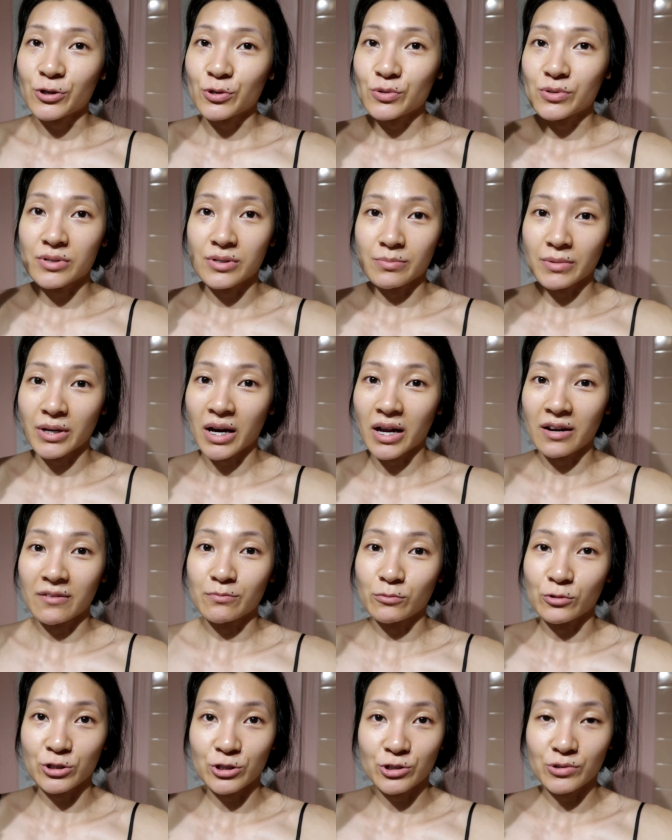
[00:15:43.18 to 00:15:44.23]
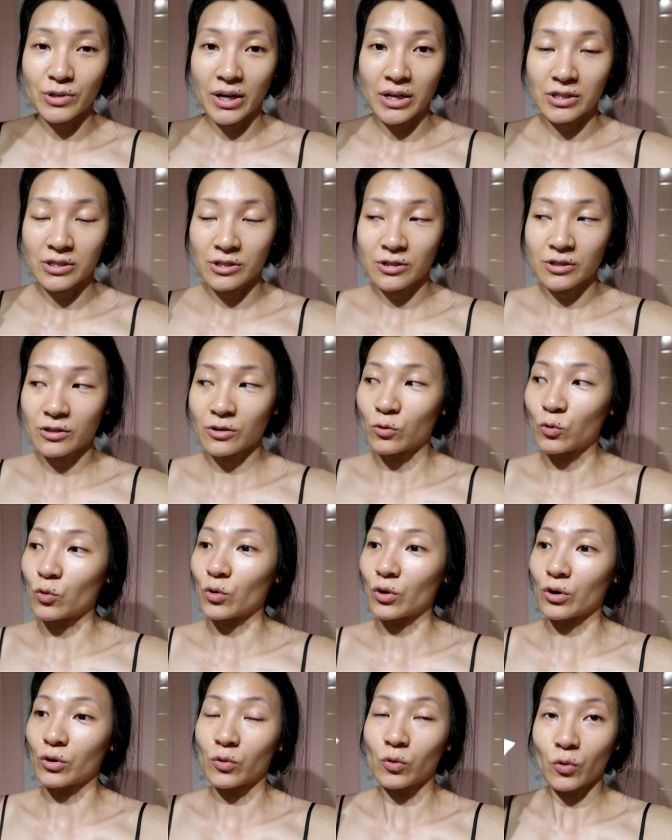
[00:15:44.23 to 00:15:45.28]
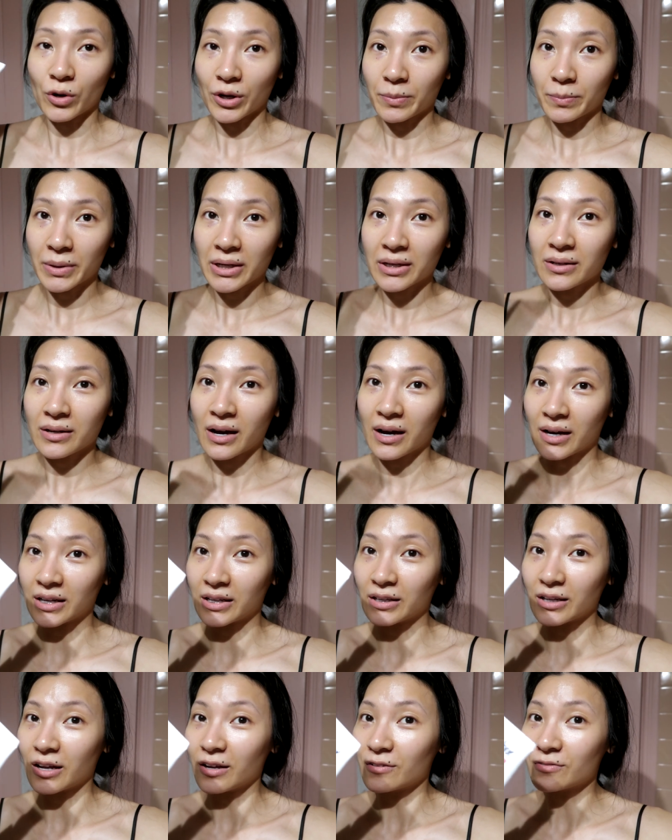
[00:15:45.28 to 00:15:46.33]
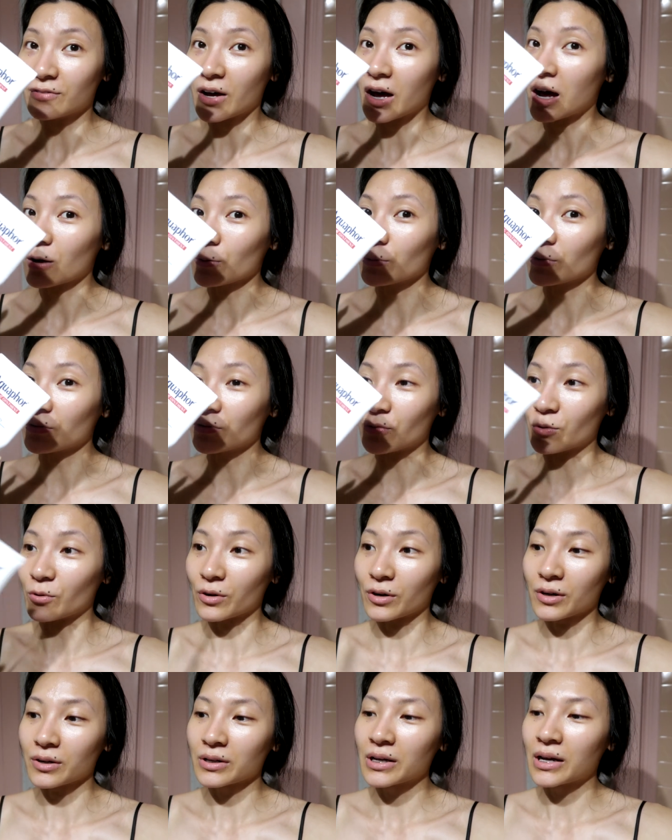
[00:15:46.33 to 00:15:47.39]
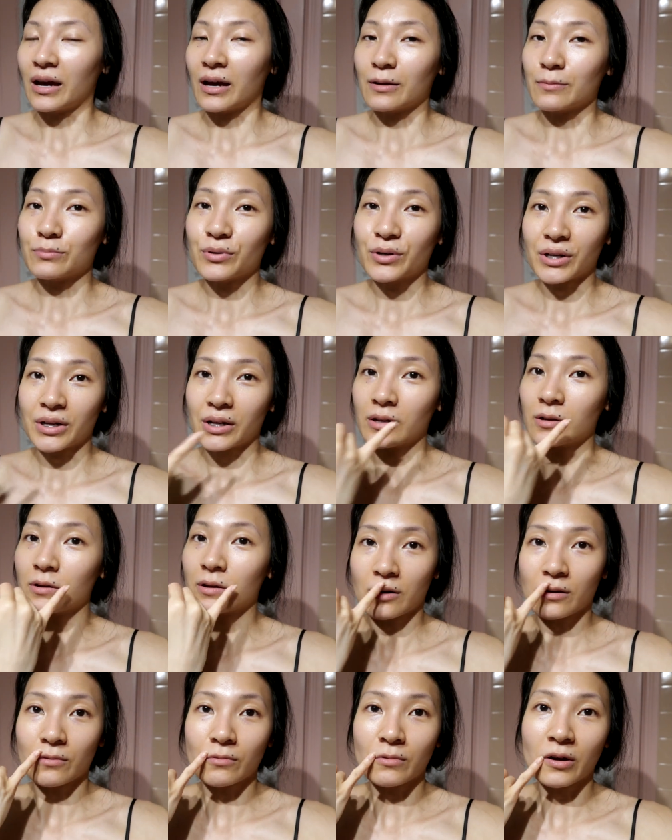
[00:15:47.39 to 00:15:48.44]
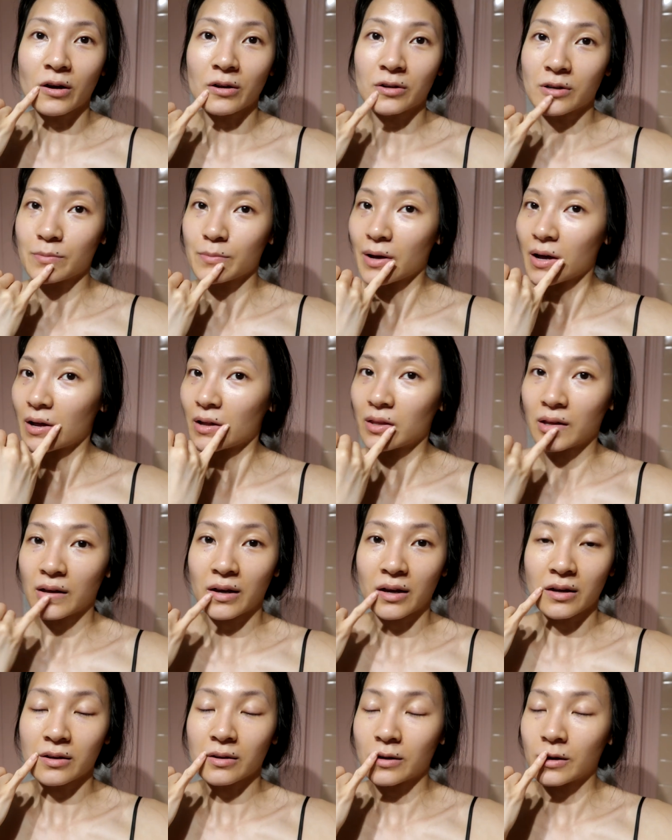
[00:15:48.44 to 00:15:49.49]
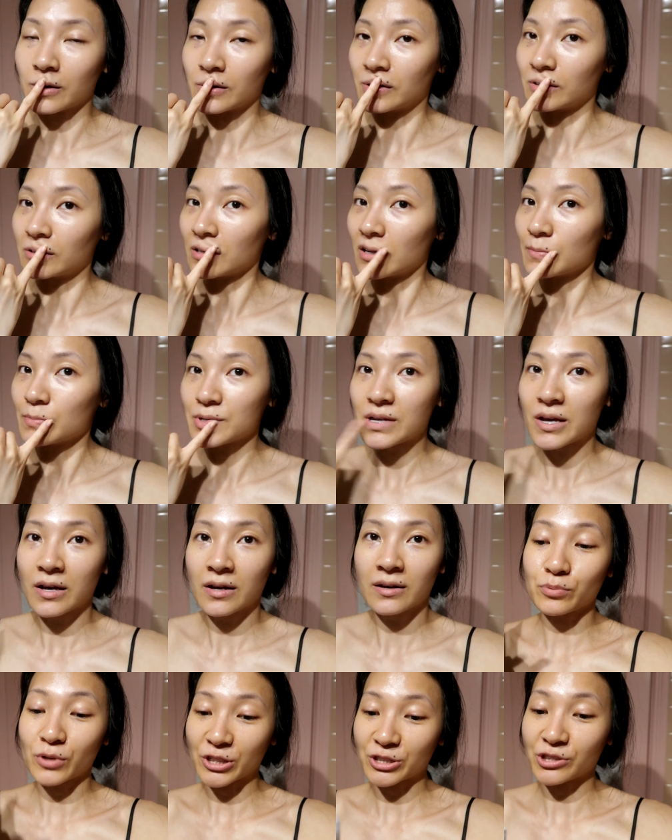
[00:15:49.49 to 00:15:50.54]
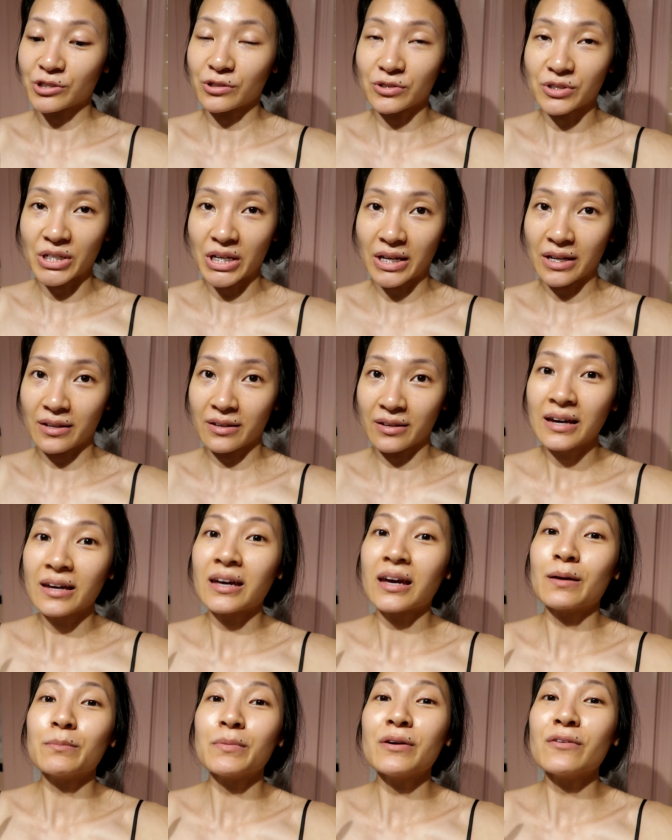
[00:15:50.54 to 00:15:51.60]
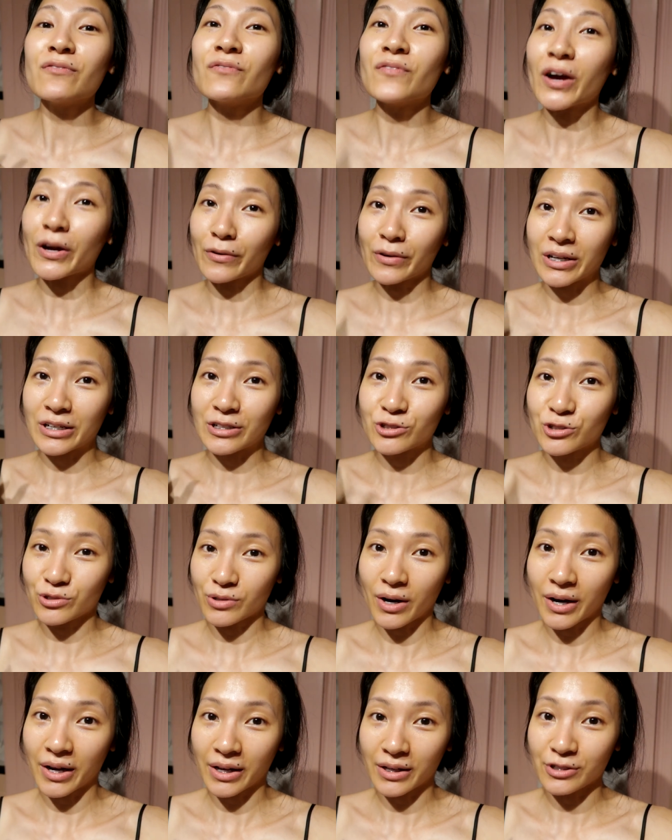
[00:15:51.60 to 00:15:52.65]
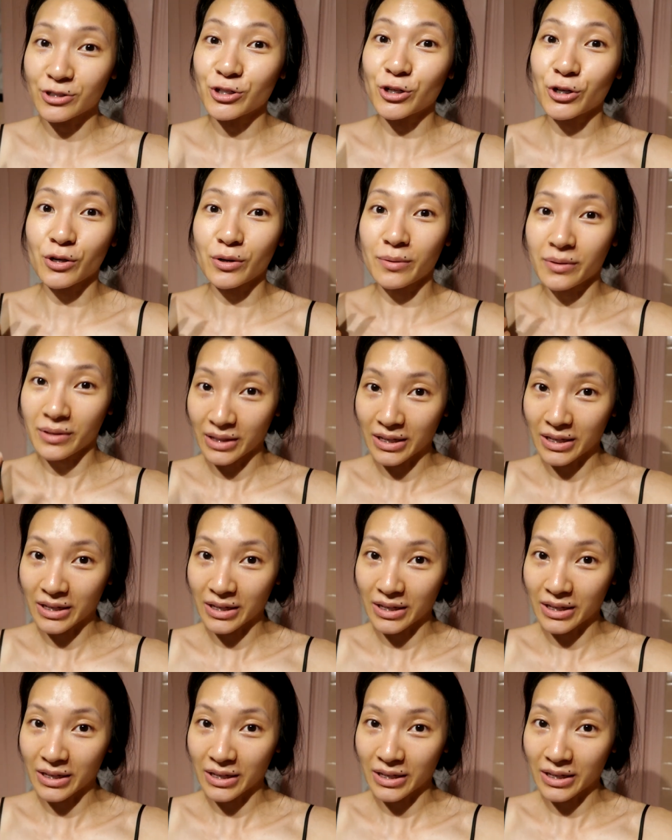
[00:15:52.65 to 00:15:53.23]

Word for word: Use some kind of moisturizer or ointment. I love Aquaphor and put it around your mouth and on your lips. Brushing your teeth can be very drying to your